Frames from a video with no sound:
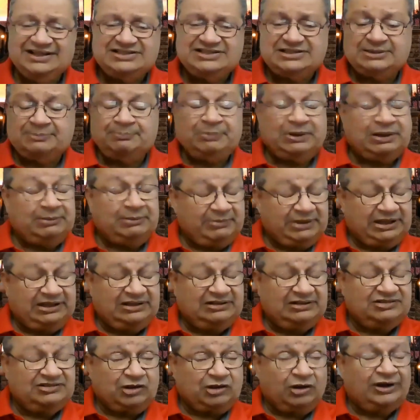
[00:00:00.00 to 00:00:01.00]
Simply
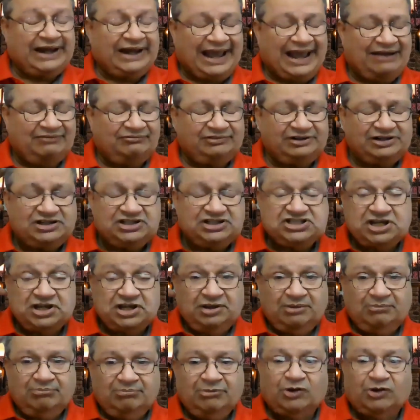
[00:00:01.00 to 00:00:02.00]
means, on average,
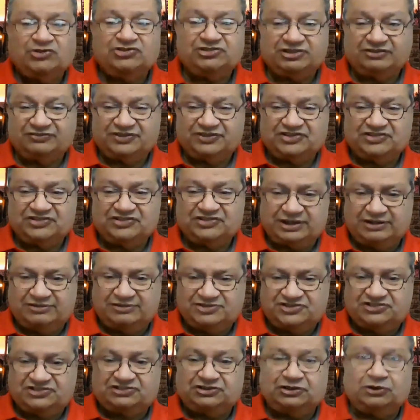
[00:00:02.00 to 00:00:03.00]
most of us
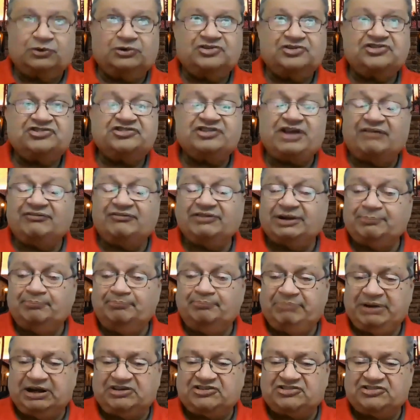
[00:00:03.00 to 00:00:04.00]
can store
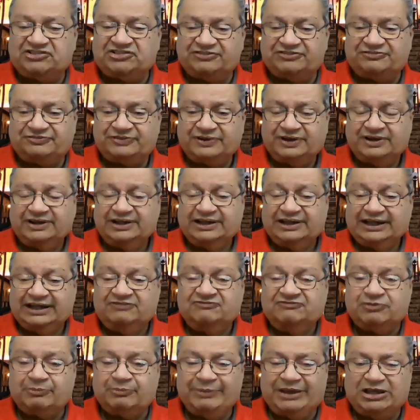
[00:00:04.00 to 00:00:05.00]
7 bits of
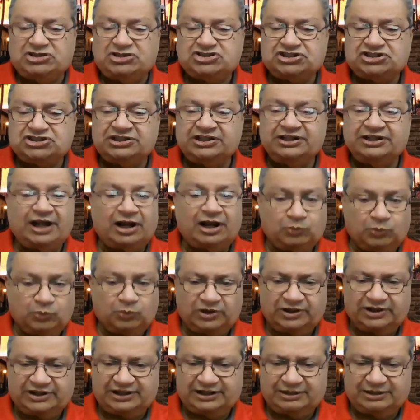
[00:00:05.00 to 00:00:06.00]
information in our
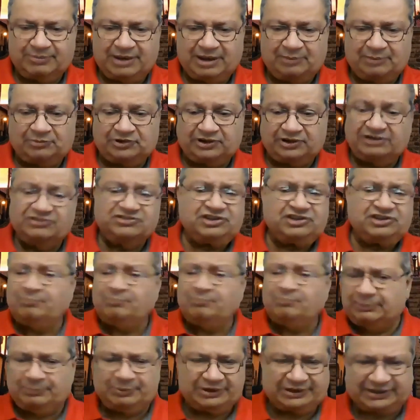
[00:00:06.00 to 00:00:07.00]
working memory.
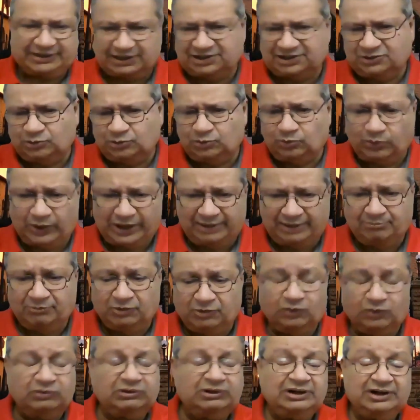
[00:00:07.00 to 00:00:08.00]
Some people can do way
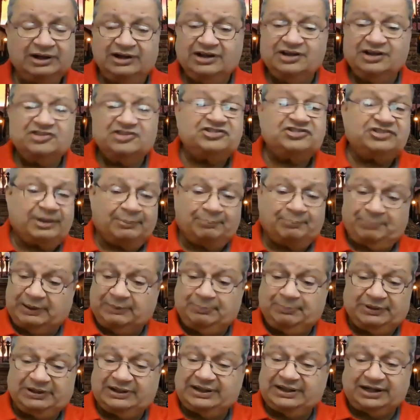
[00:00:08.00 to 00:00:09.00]
more. Some
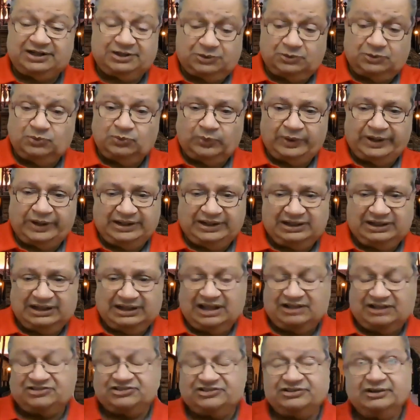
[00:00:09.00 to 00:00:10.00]
people can do way
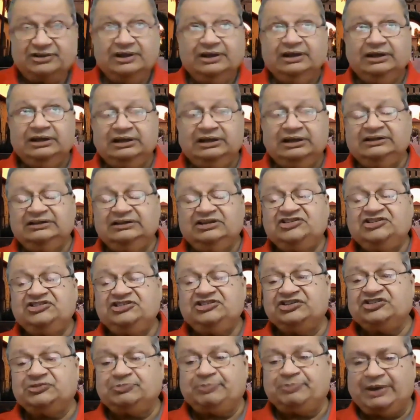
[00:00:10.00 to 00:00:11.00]
less. In
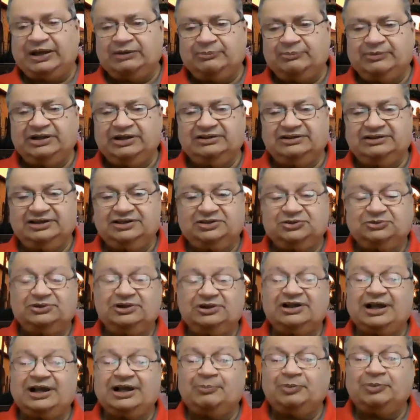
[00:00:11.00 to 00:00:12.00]
this experiment, they
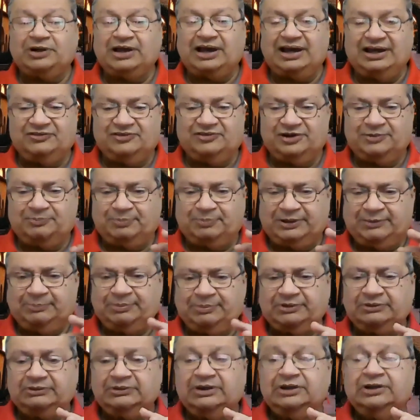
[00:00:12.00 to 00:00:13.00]
took a couple of hundred
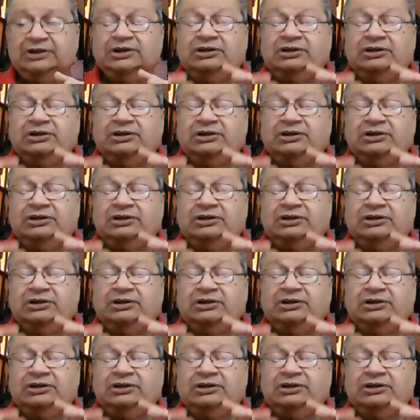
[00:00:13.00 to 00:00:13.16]
people,